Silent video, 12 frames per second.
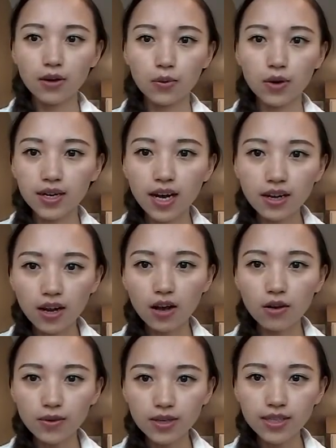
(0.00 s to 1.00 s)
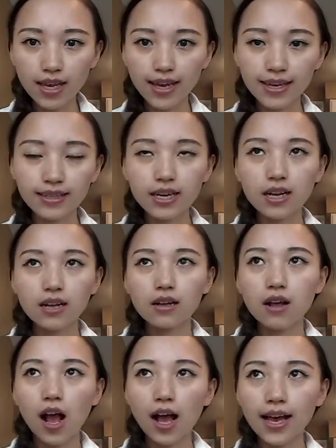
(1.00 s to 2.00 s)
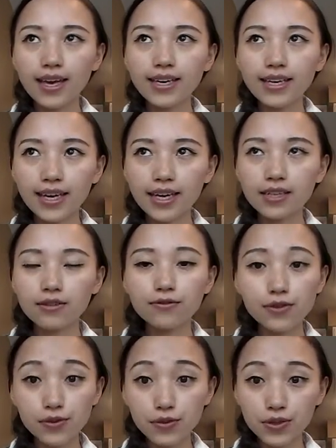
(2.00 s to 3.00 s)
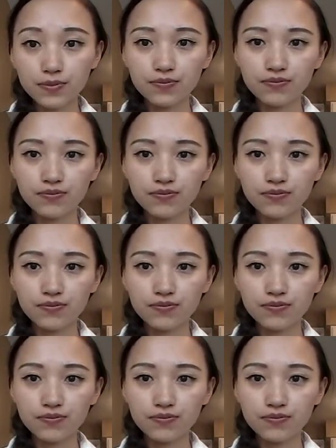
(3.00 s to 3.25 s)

We're not always saying, I eat food,